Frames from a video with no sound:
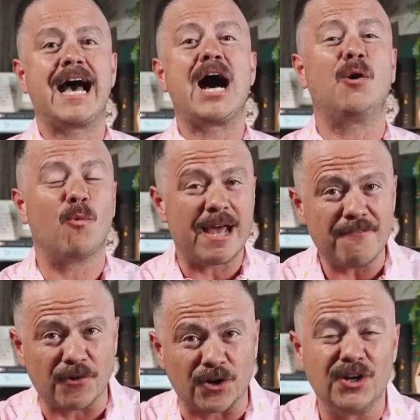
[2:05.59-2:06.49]

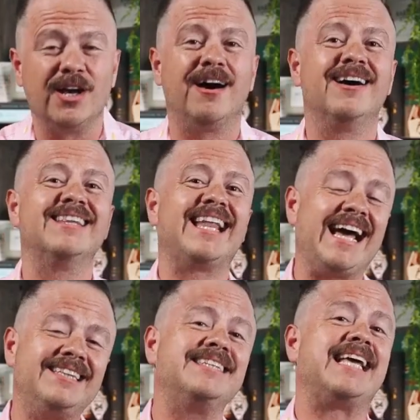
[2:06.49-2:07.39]
However,
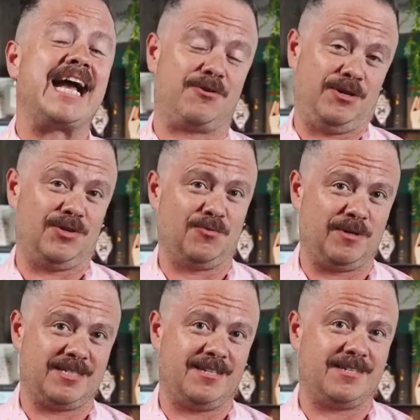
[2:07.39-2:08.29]
unlike the daiquiri or the
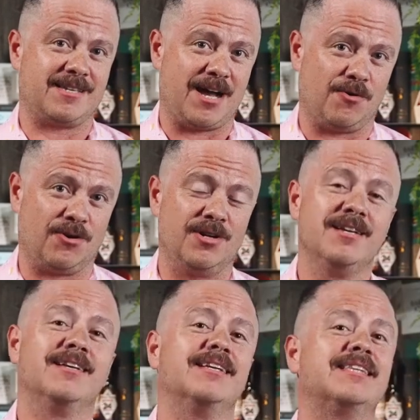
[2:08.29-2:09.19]
whiskey sour,
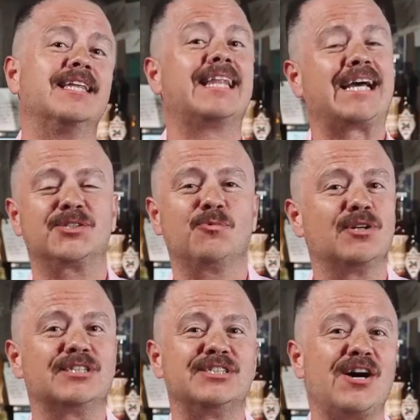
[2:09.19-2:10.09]
the last
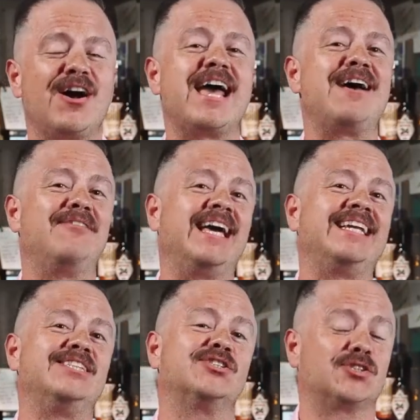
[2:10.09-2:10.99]
word does not have
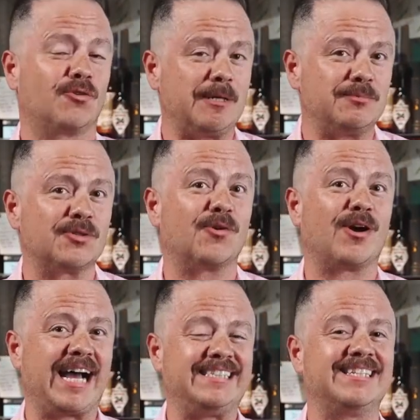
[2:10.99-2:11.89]
any syrups
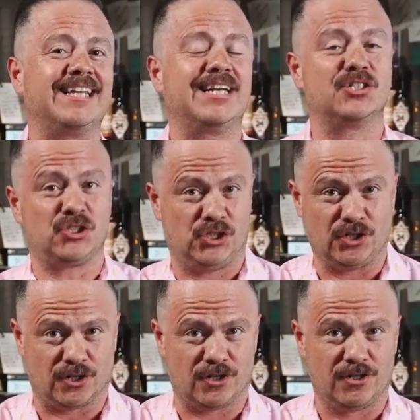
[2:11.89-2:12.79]
or isolated
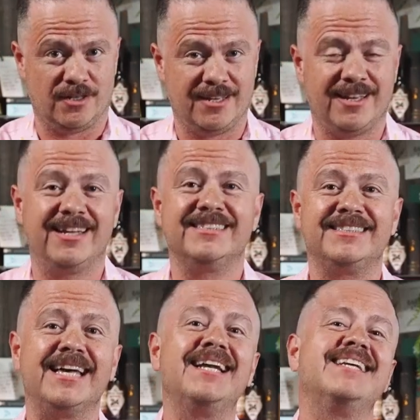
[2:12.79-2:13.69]
sugar.
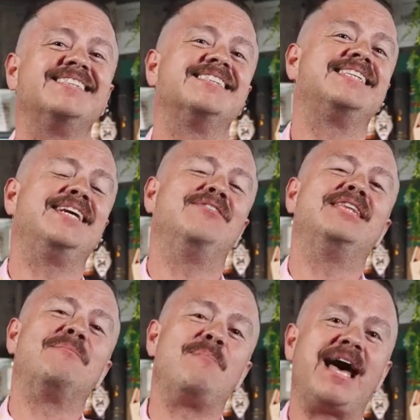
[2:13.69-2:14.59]
Instead, it's
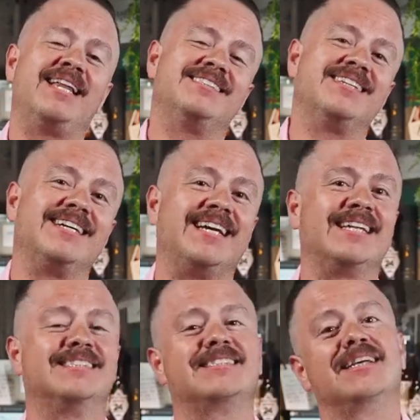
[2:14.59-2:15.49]
achieving the balance
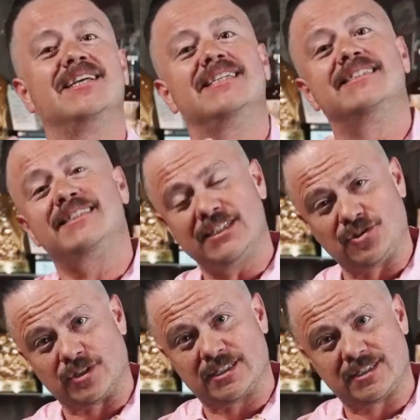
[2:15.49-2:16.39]
against
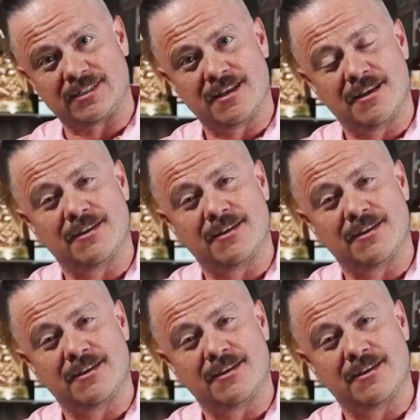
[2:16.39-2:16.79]
citrus